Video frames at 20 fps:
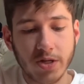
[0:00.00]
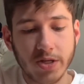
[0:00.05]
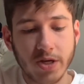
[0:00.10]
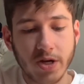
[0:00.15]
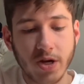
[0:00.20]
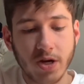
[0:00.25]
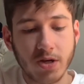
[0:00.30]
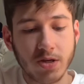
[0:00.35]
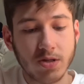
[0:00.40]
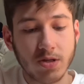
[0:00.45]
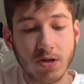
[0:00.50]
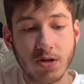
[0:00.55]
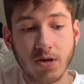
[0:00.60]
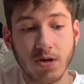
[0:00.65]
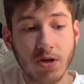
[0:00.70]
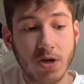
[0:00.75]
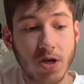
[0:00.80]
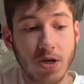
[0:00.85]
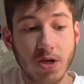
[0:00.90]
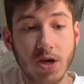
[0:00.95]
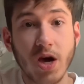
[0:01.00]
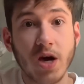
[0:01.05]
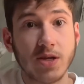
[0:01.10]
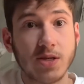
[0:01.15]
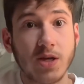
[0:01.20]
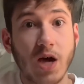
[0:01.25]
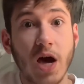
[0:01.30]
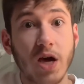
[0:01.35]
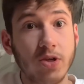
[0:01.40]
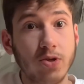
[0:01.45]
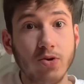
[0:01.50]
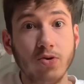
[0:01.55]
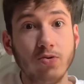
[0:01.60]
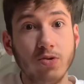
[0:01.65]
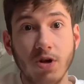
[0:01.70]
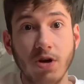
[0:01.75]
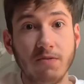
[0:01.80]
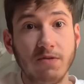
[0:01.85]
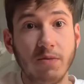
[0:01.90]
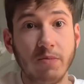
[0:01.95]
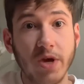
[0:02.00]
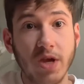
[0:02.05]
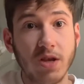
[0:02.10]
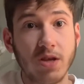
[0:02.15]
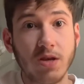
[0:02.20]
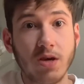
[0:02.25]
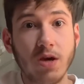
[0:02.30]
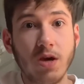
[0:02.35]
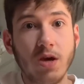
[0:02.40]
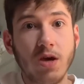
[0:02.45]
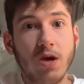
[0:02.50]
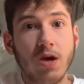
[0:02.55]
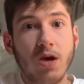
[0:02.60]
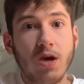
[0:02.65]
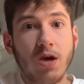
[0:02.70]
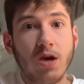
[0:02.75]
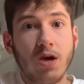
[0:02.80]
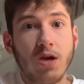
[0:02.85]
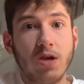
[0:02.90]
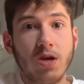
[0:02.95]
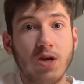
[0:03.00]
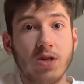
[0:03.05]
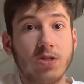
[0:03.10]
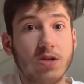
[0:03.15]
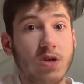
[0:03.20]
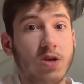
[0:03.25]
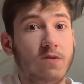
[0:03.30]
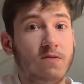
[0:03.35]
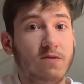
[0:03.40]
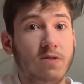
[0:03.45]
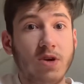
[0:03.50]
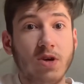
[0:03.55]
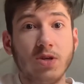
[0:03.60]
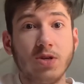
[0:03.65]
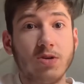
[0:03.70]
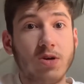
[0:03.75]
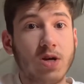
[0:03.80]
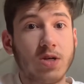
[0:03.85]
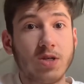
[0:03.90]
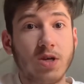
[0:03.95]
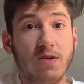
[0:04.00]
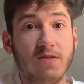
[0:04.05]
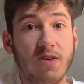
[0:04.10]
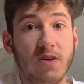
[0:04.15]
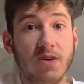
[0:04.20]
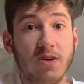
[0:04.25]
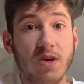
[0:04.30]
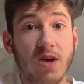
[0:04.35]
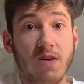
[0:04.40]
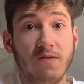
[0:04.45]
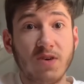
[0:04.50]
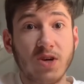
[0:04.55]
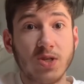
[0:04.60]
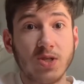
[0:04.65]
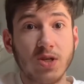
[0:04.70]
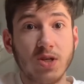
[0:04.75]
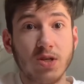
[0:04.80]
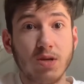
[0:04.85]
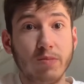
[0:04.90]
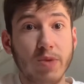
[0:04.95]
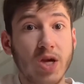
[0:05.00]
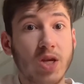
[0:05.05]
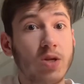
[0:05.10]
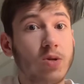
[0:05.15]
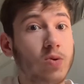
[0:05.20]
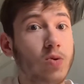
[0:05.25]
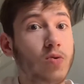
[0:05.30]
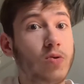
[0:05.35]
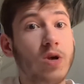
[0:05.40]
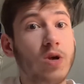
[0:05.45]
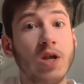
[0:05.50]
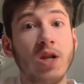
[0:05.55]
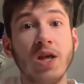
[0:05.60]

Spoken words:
and I can tell you, and yes, I do love the And yes, in case you're asking have I seen The Mandalorian,